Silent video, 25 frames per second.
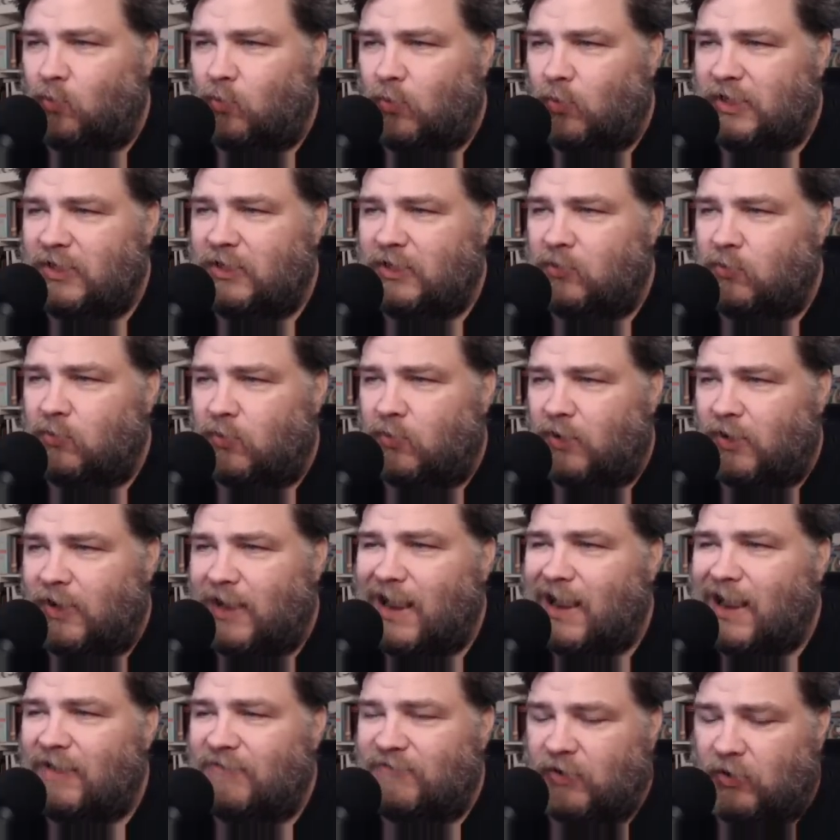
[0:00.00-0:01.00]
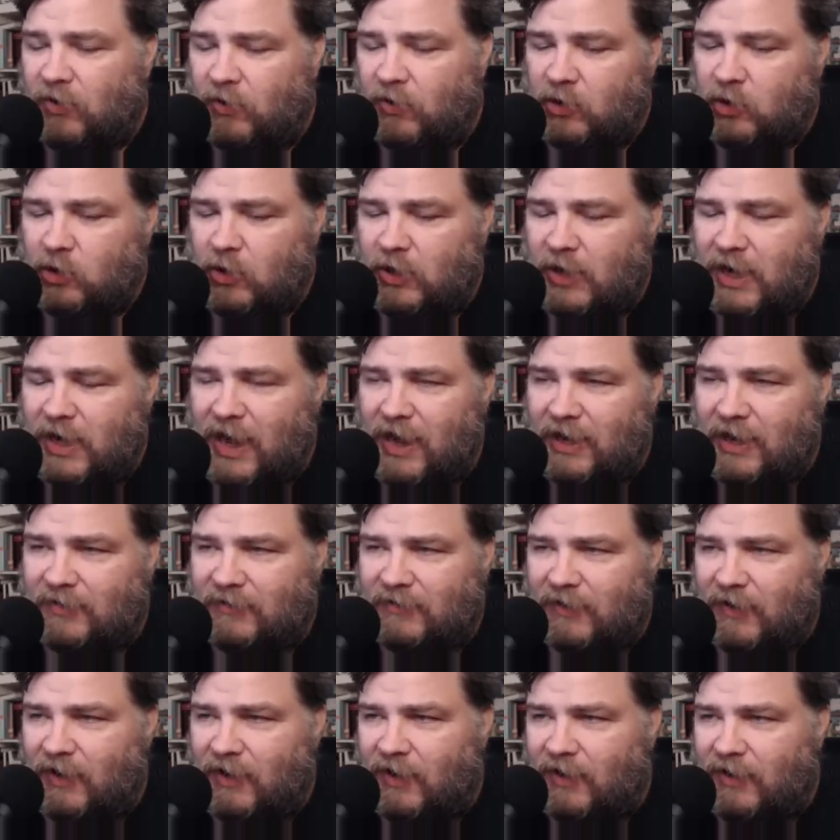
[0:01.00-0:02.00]
you are not very good at,
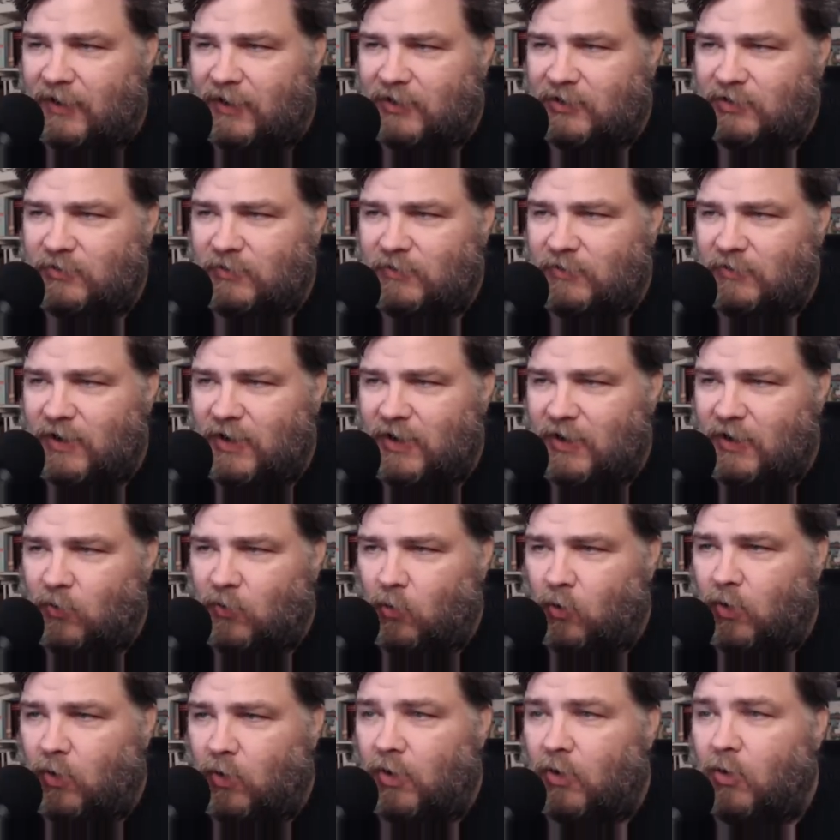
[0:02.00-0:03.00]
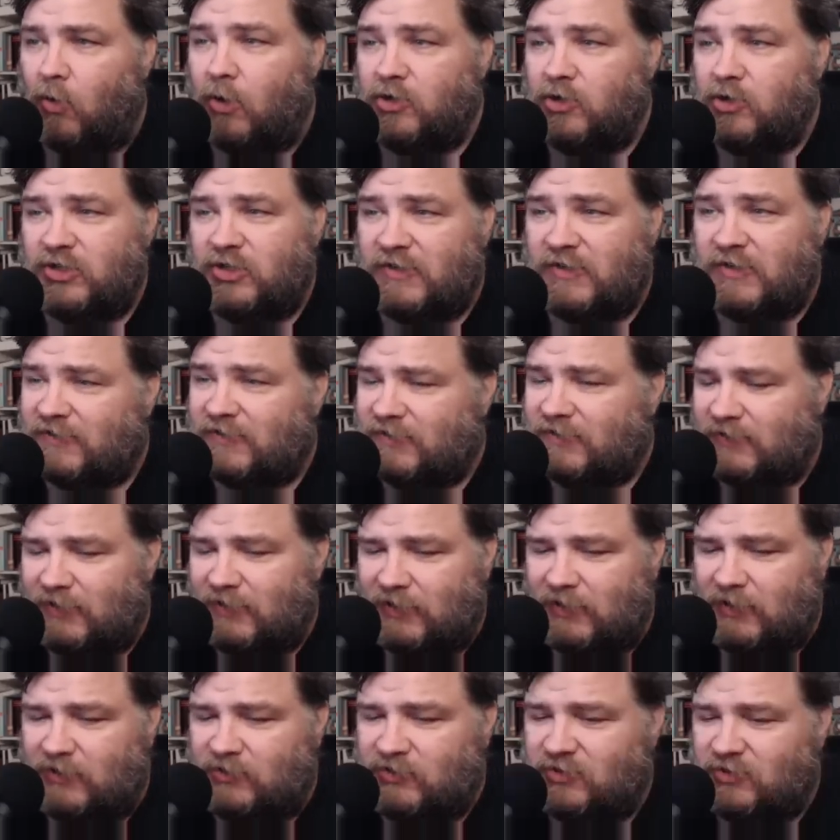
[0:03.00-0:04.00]
or just
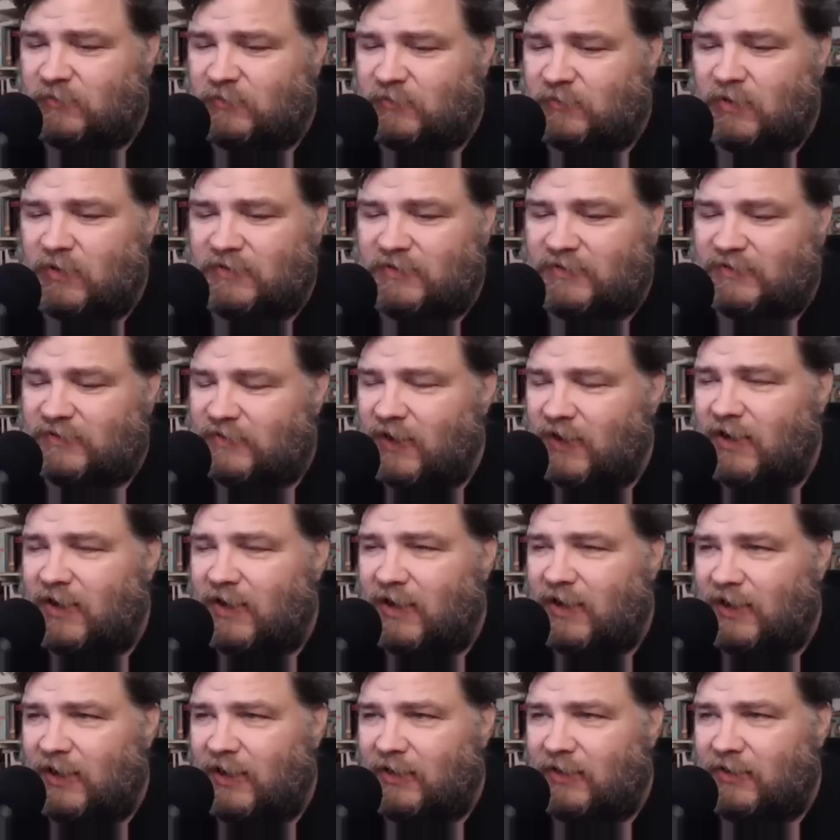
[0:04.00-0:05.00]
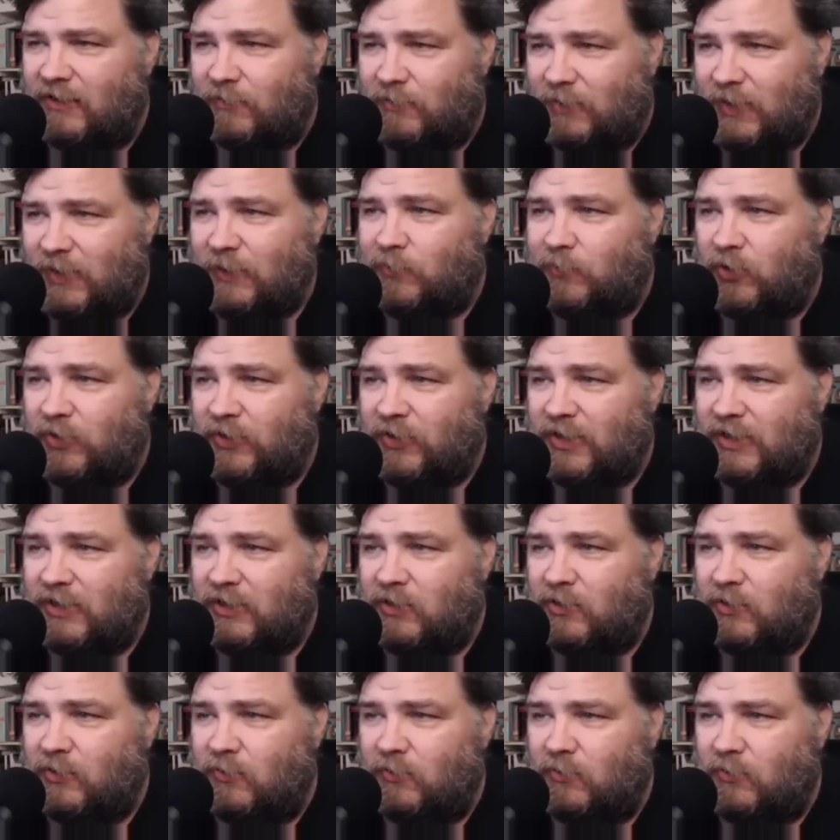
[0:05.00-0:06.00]
studying people that
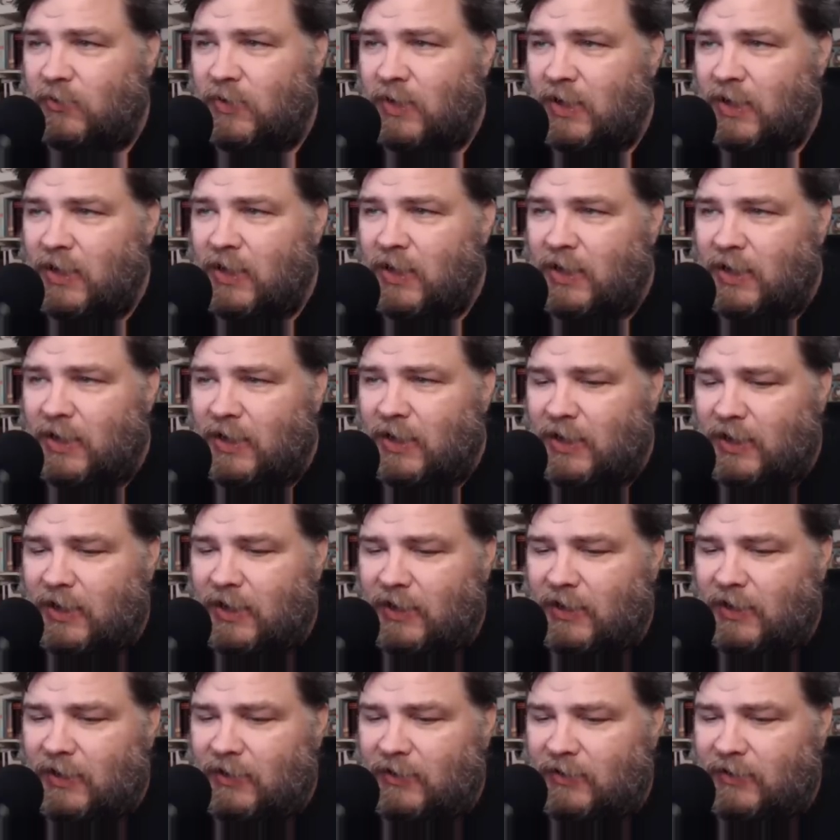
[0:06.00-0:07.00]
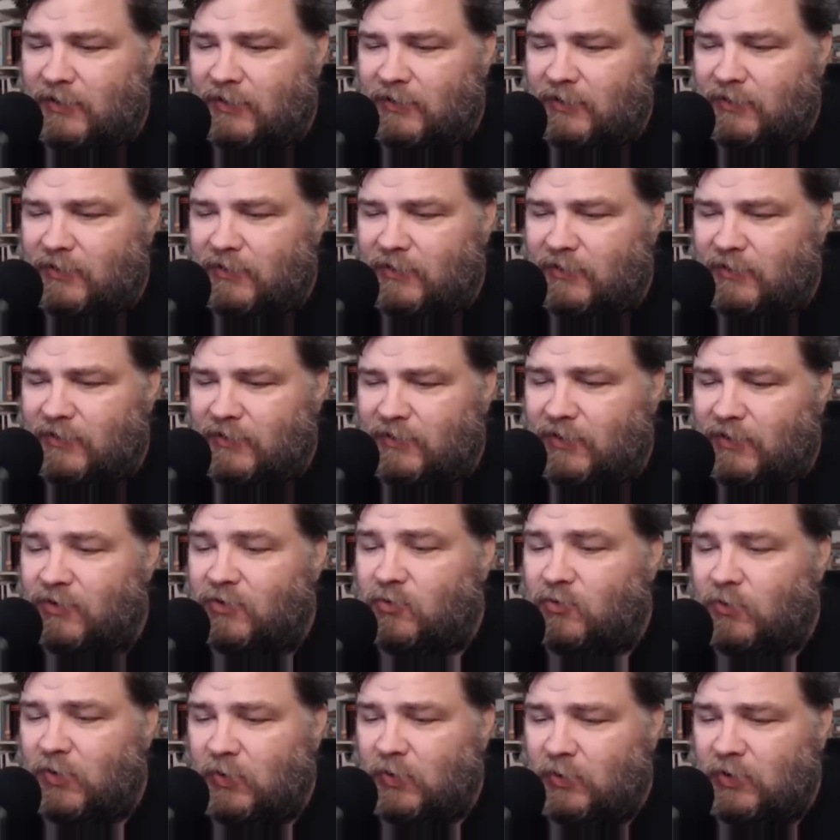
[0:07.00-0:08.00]
you that are
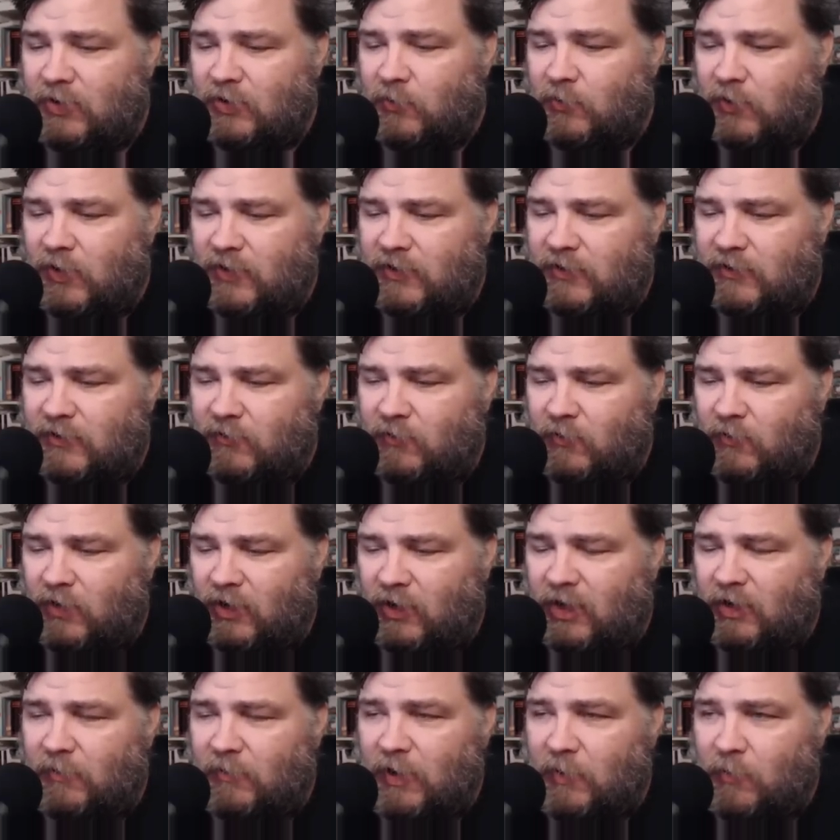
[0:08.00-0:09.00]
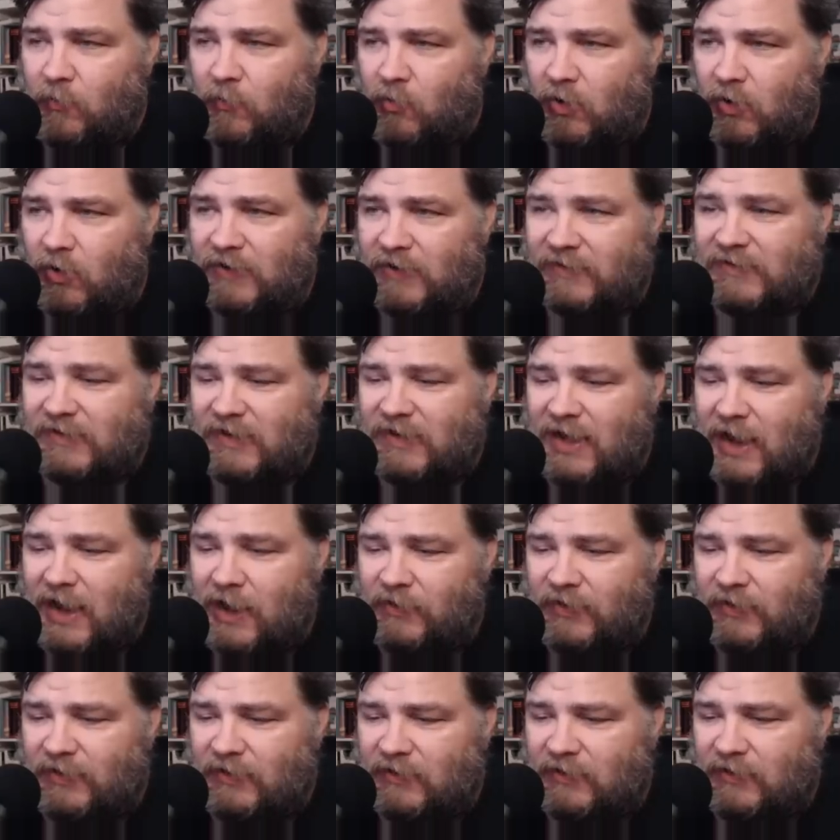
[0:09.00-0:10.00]
doing what you want to do a little bit more to see
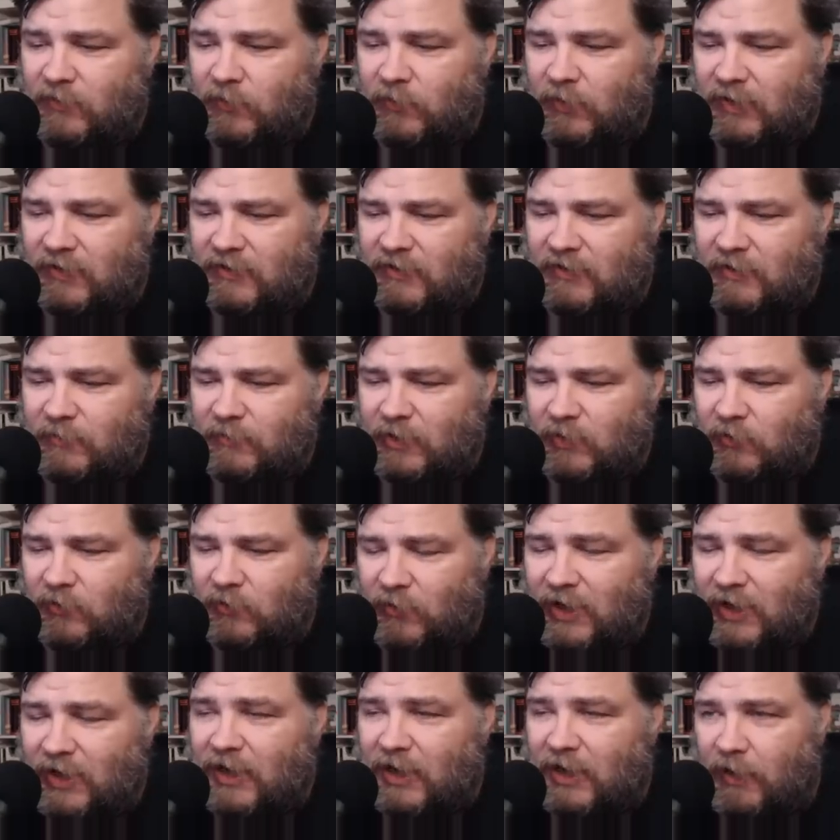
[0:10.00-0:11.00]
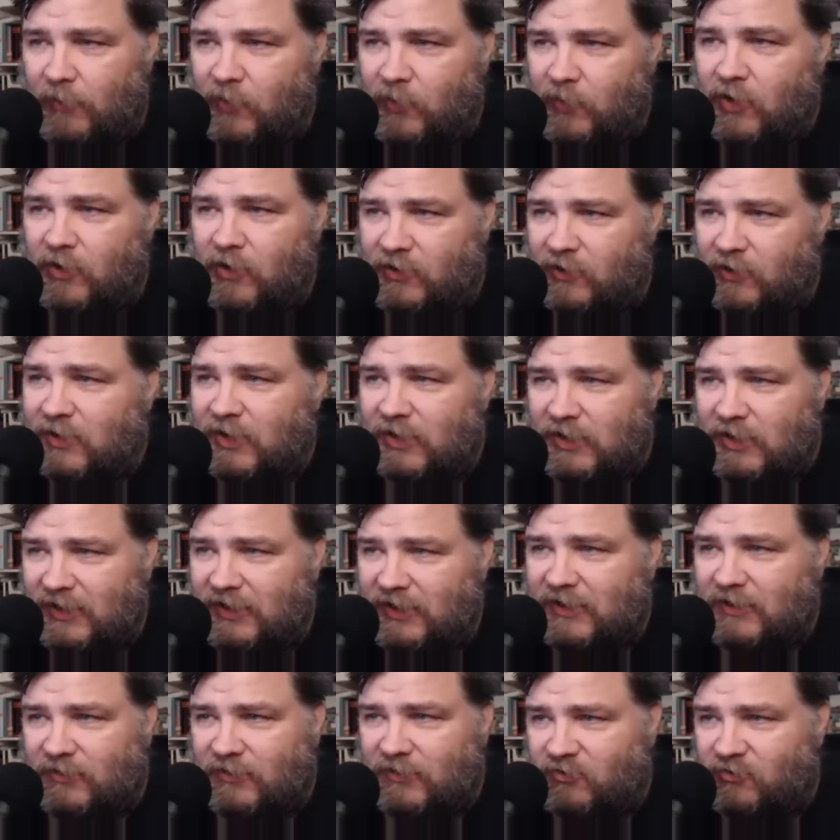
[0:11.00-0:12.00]
how they do it. I mean, reading a book, you can
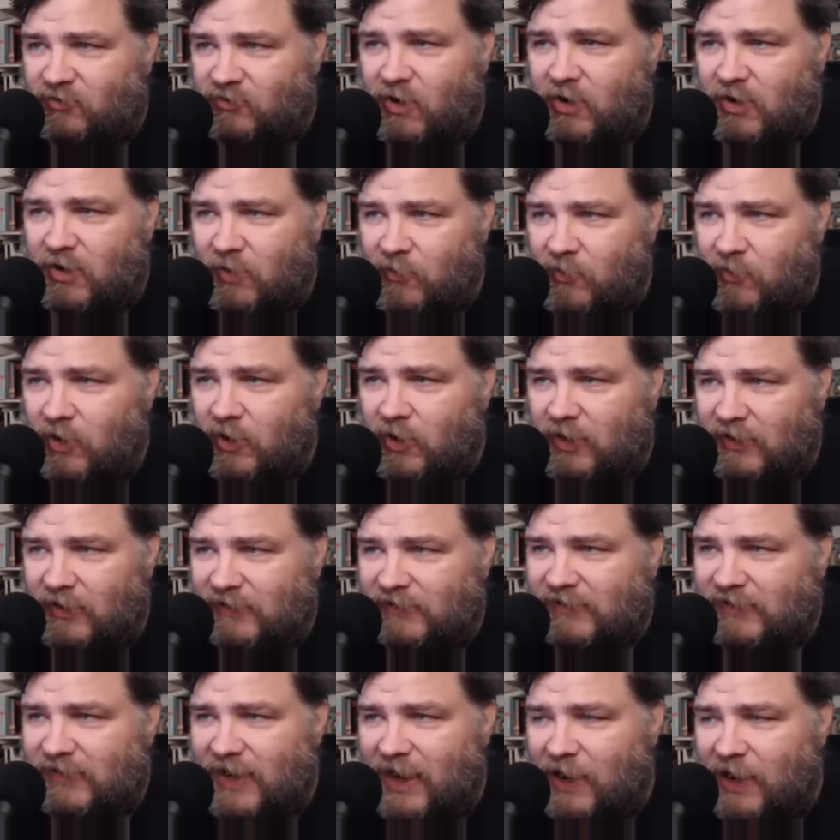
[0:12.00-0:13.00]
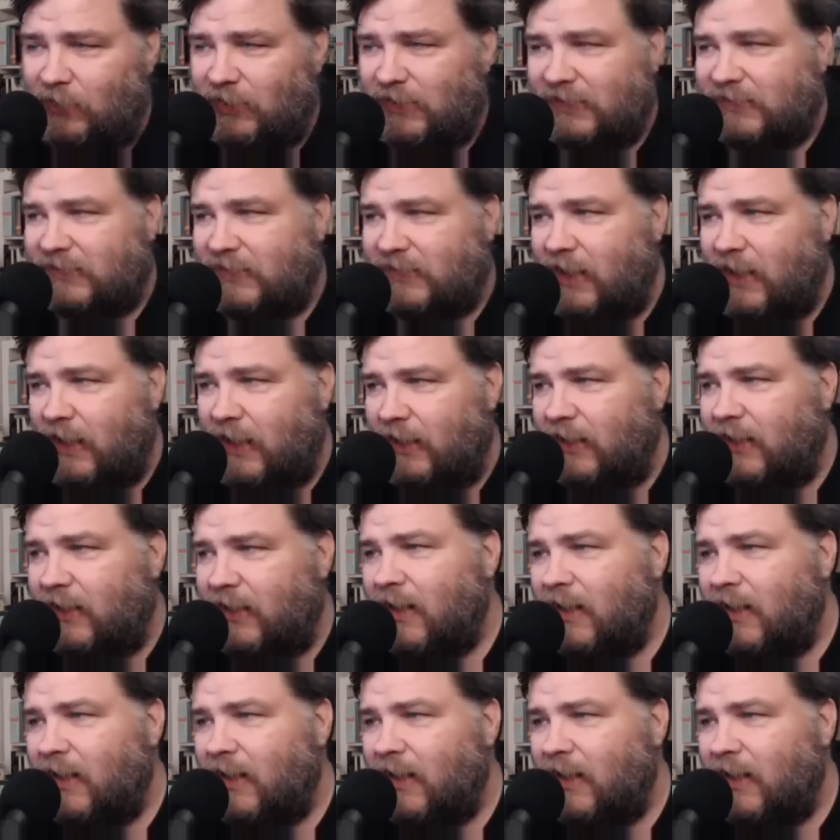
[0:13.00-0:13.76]
deconstruct a book and see how it's done.